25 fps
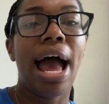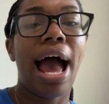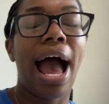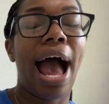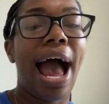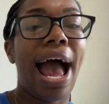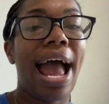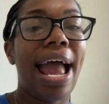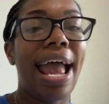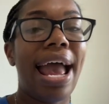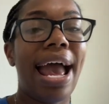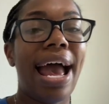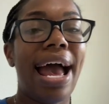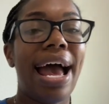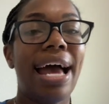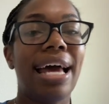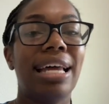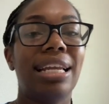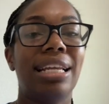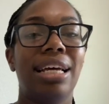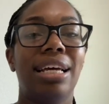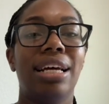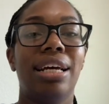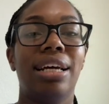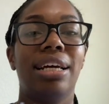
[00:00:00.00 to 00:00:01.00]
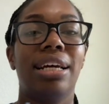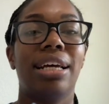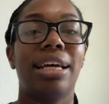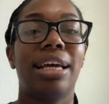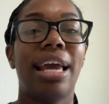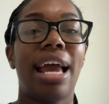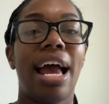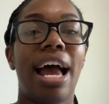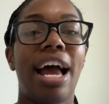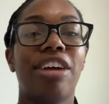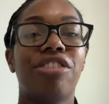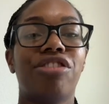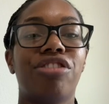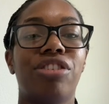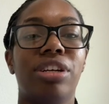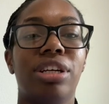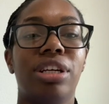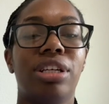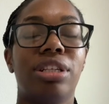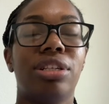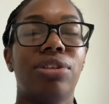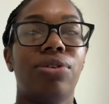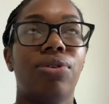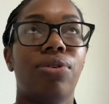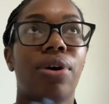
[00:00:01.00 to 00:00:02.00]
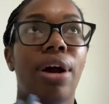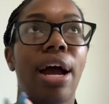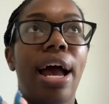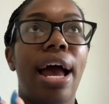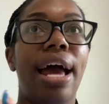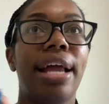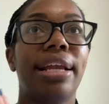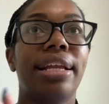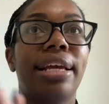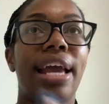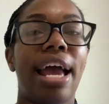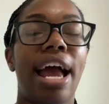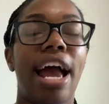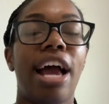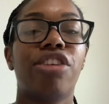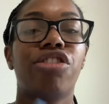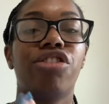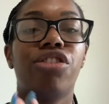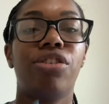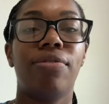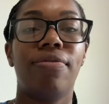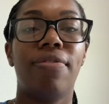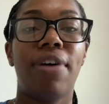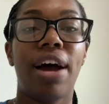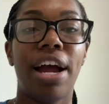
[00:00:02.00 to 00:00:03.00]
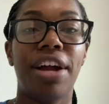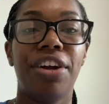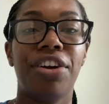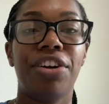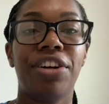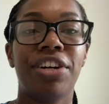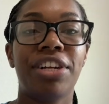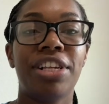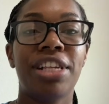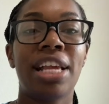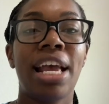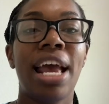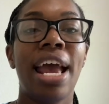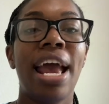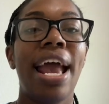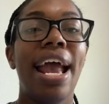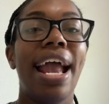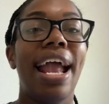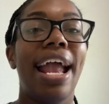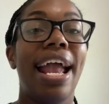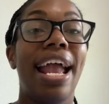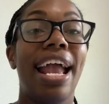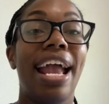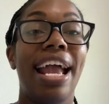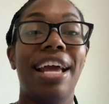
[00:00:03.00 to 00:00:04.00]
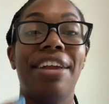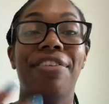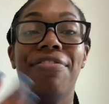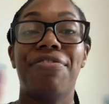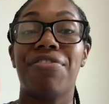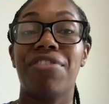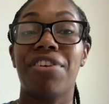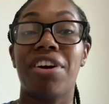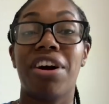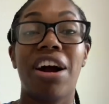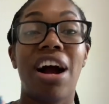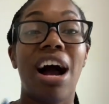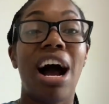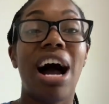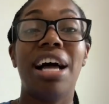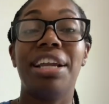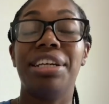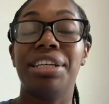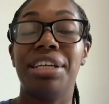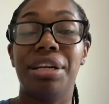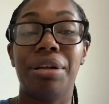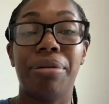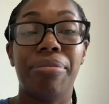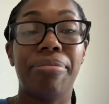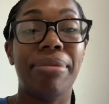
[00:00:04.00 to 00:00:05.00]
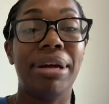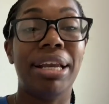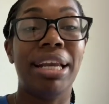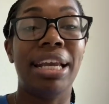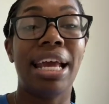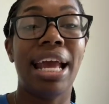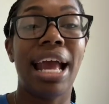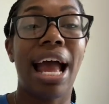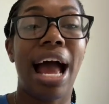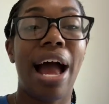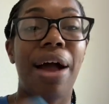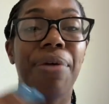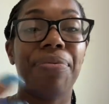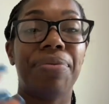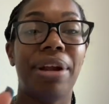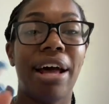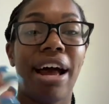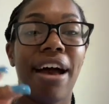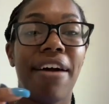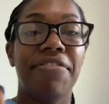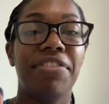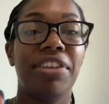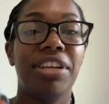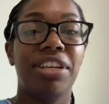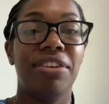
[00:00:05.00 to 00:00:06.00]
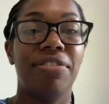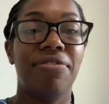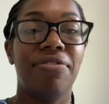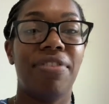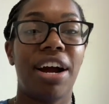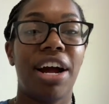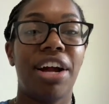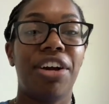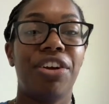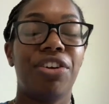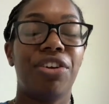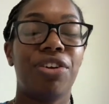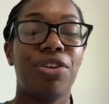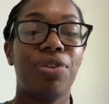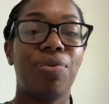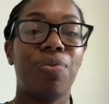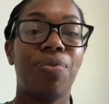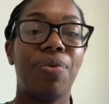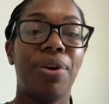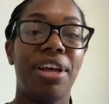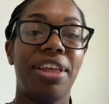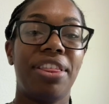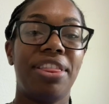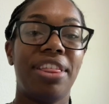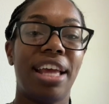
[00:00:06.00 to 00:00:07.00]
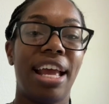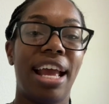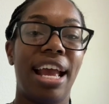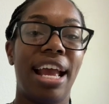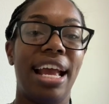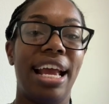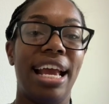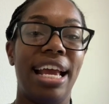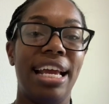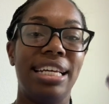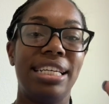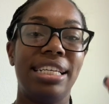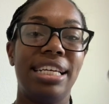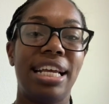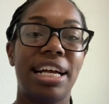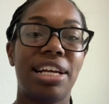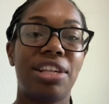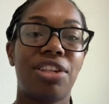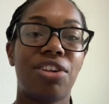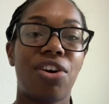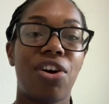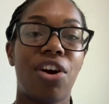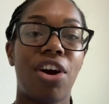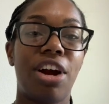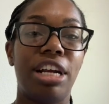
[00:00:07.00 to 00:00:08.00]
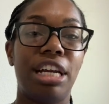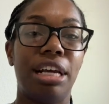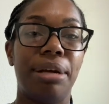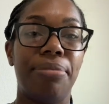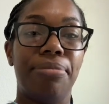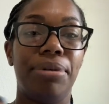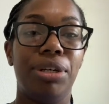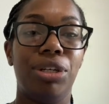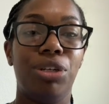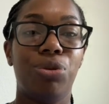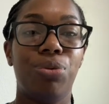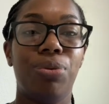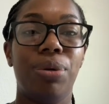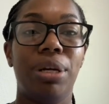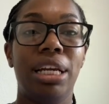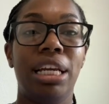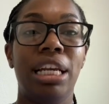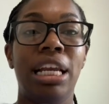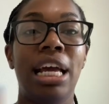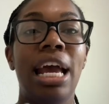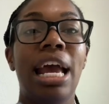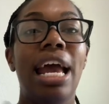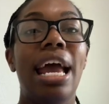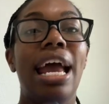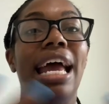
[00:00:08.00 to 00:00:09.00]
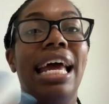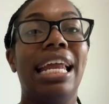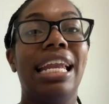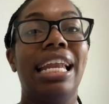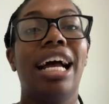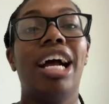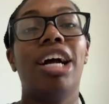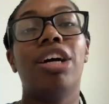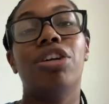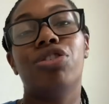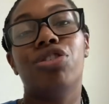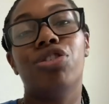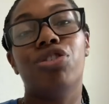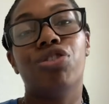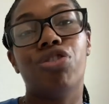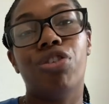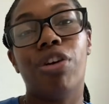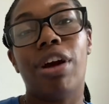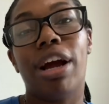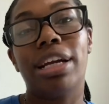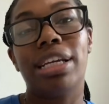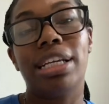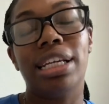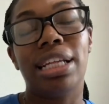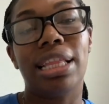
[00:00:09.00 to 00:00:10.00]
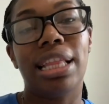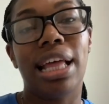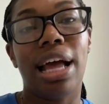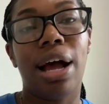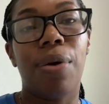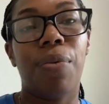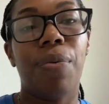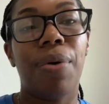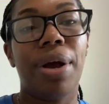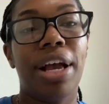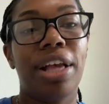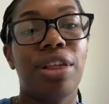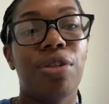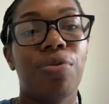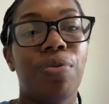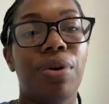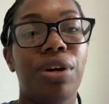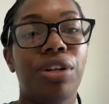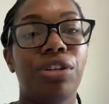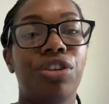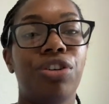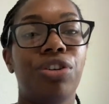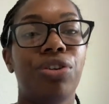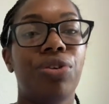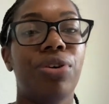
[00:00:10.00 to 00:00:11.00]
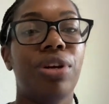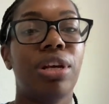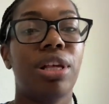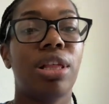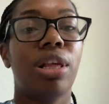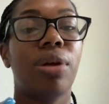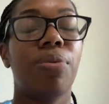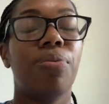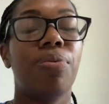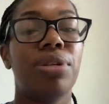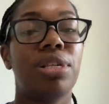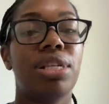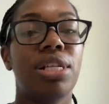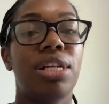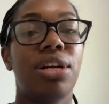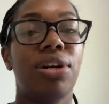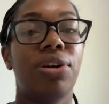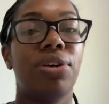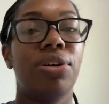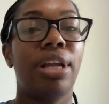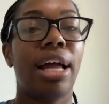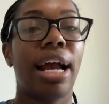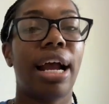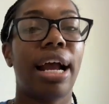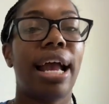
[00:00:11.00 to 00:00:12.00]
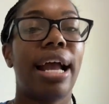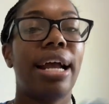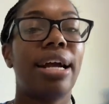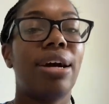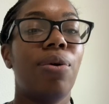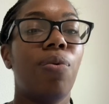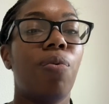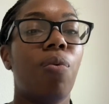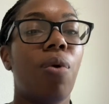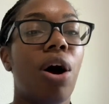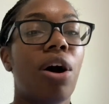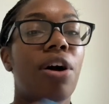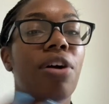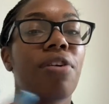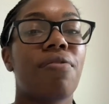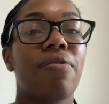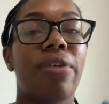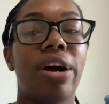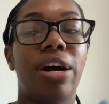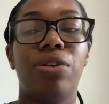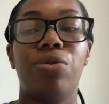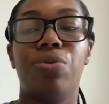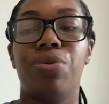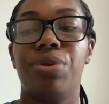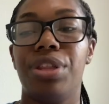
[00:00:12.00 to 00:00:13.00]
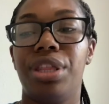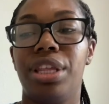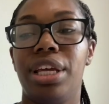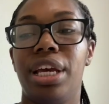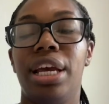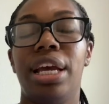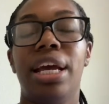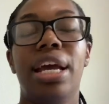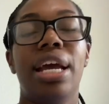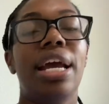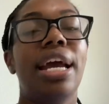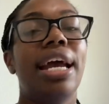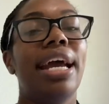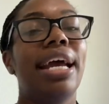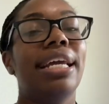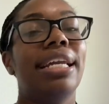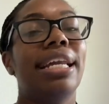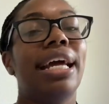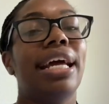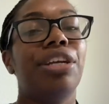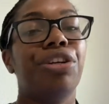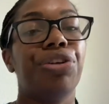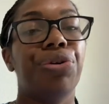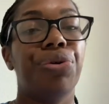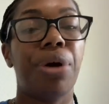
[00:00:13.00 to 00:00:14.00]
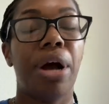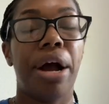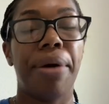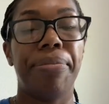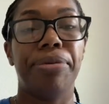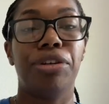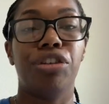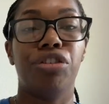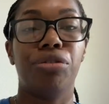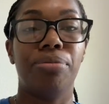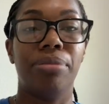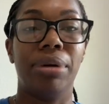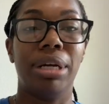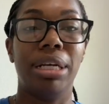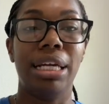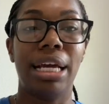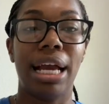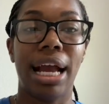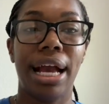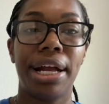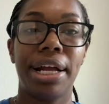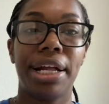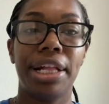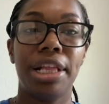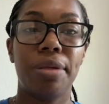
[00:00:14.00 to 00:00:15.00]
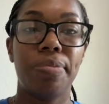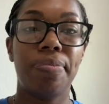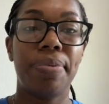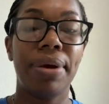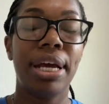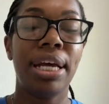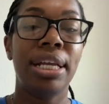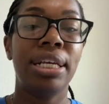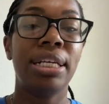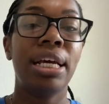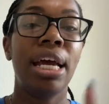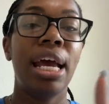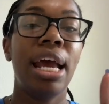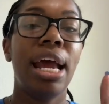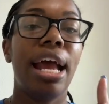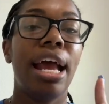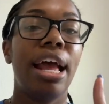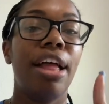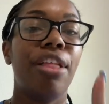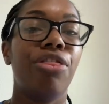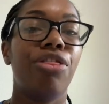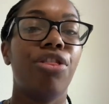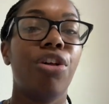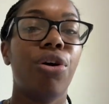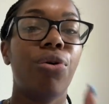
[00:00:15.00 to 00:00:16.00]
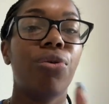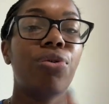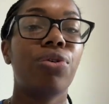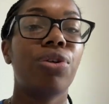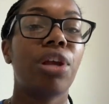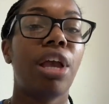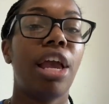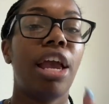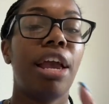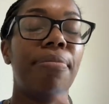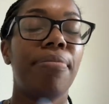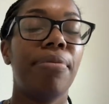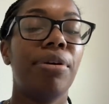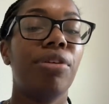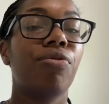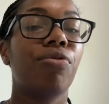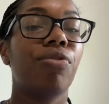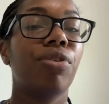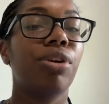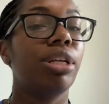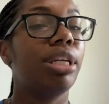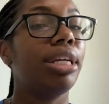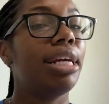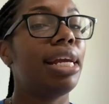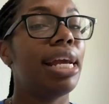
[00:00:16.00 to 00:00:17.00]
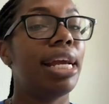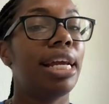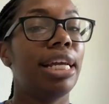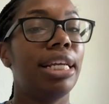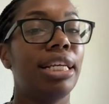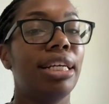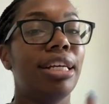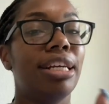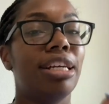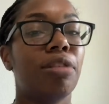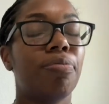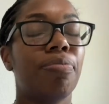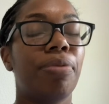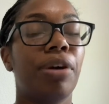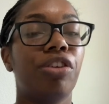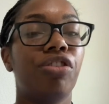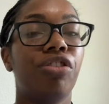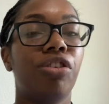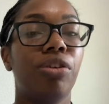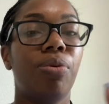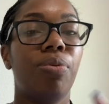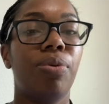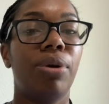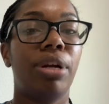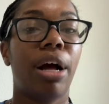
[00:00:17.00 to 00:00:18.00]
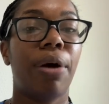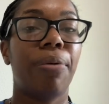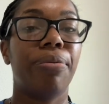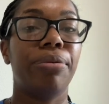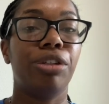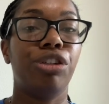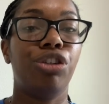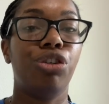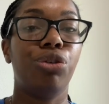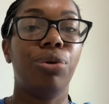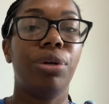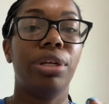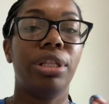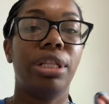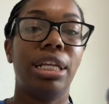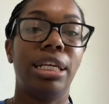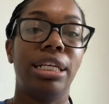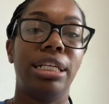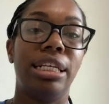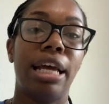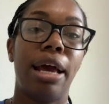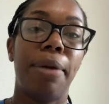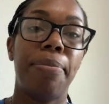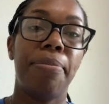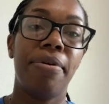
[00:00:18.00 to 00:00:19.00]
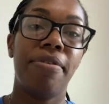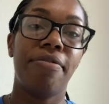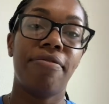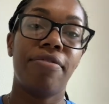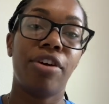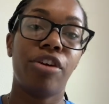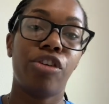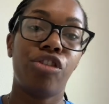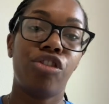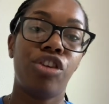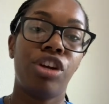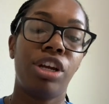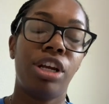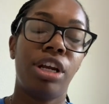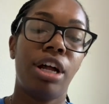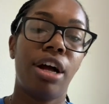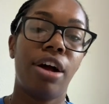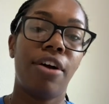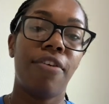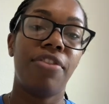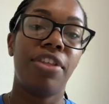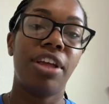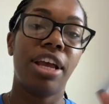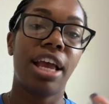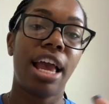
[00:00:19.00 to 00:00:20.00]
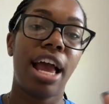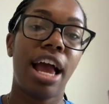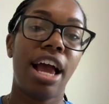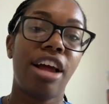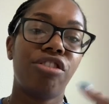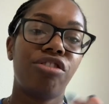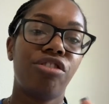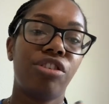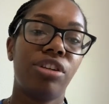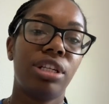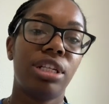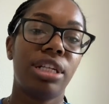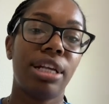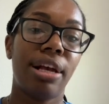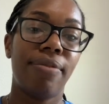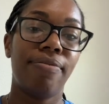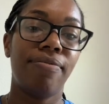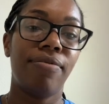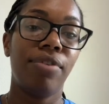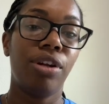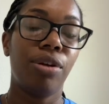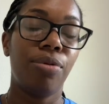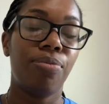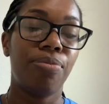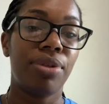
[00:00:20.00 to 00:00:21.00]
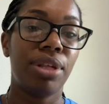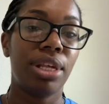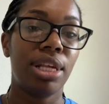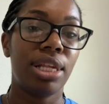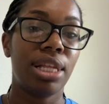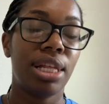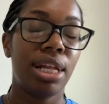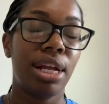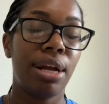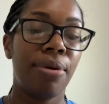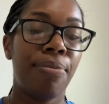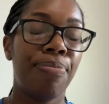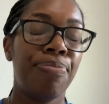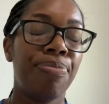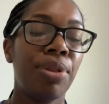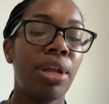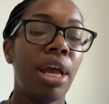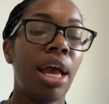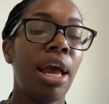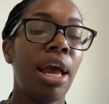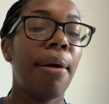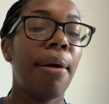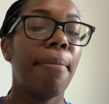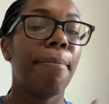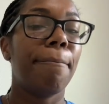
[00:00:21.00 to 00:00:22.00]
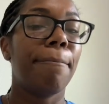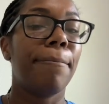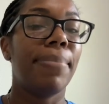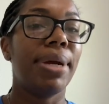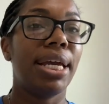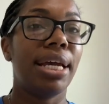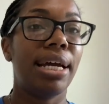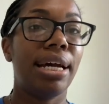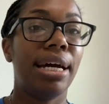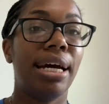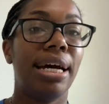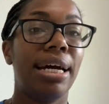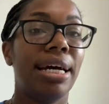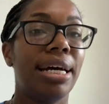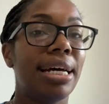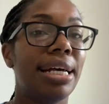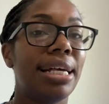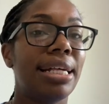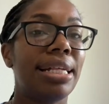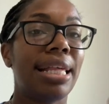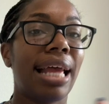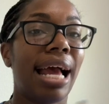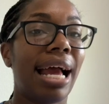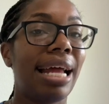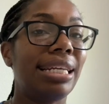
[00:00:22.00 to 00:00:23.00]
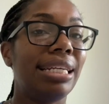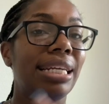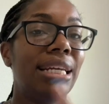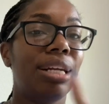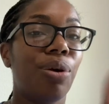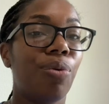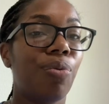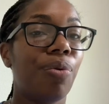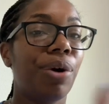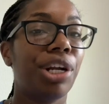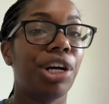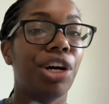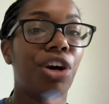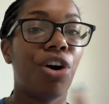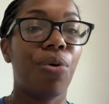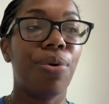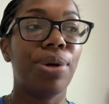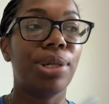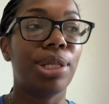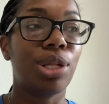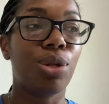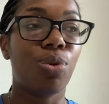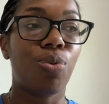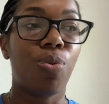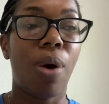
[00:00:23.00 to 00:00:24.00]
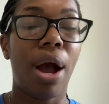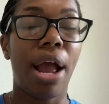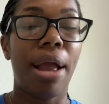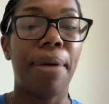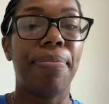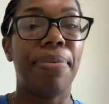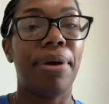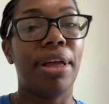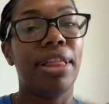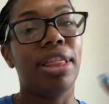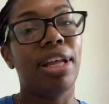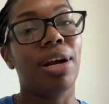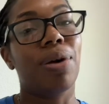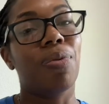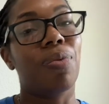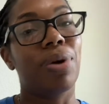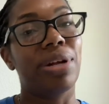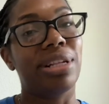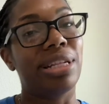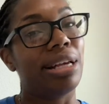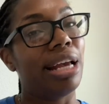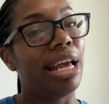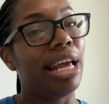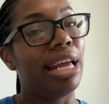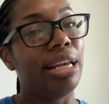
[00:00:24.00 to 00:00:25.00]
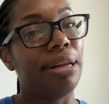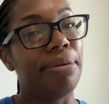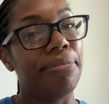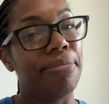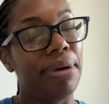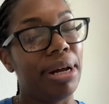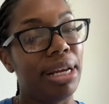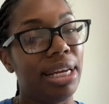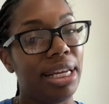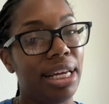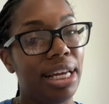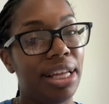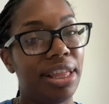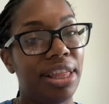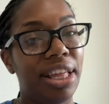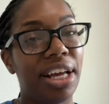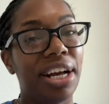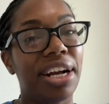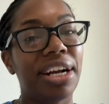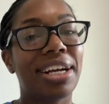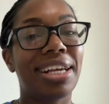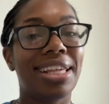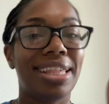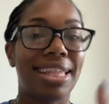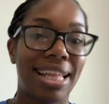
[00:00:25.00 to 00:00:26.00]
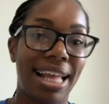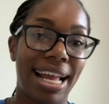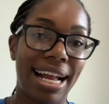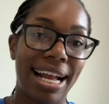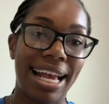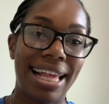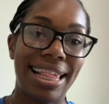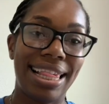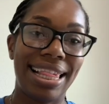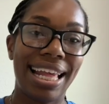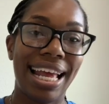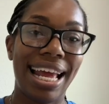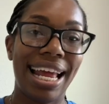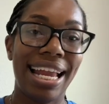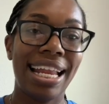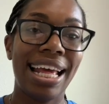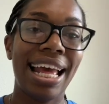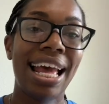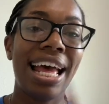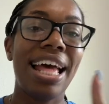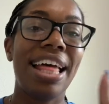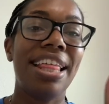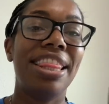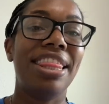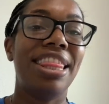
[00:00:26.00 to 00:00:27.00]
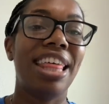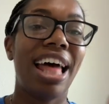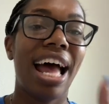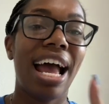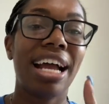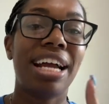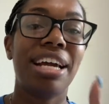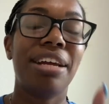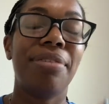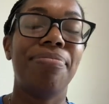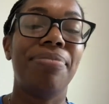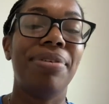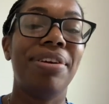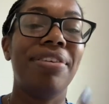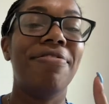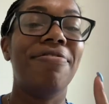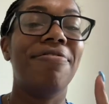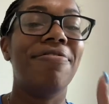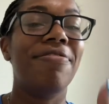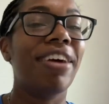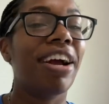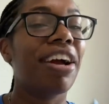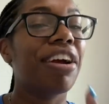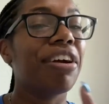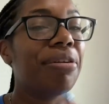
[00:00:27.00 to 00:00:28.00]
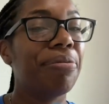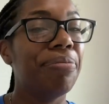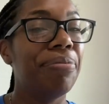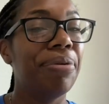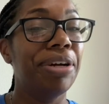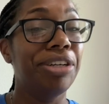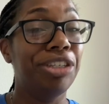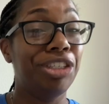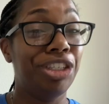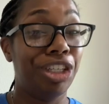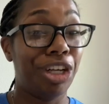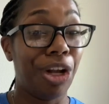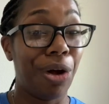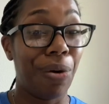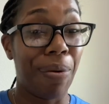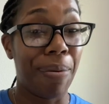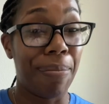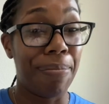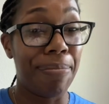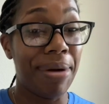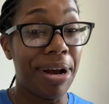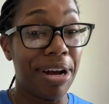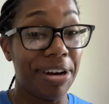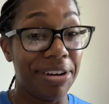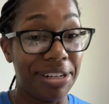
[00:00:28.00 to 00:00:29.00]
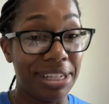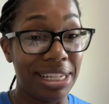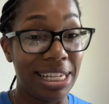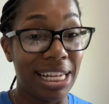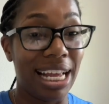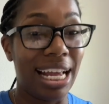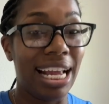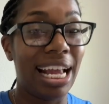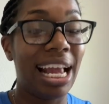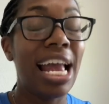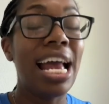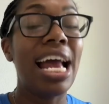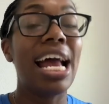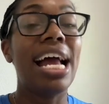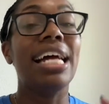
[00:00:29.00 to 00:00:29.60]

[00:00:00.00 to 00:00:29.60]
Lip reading: I had cash dividers, and for a hot little minute I would have the dividers with a index card in between, and I also tracked it that way as well too, because it was still like I could walk around with it and I knew how much money I could spend. And those came in really handy, especially when I was doing the debit version of the cashless envelope system, because I didn't want to go and swipe and there wasn't any money in there, because like I said, that could be very much so embarrassing.